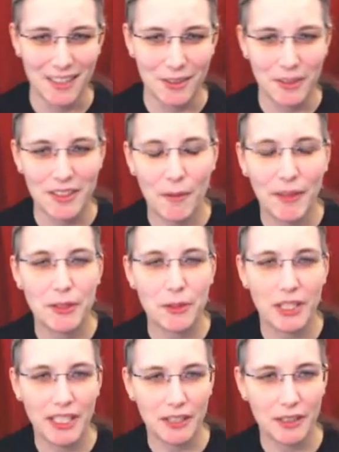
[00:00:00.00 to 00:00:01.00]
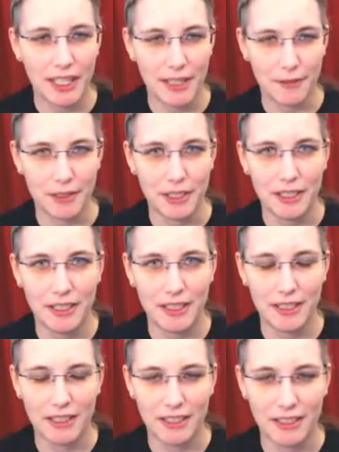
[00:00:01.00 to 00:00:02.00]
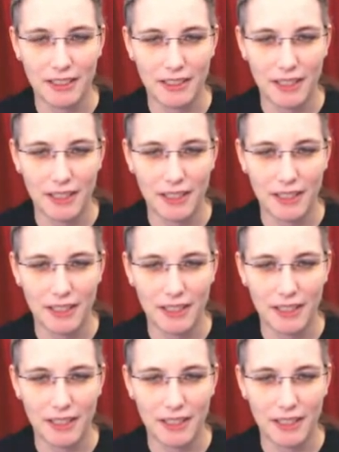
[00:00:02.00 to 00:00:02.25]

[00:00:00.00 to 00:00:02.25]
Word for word: that's not something you hear every uh,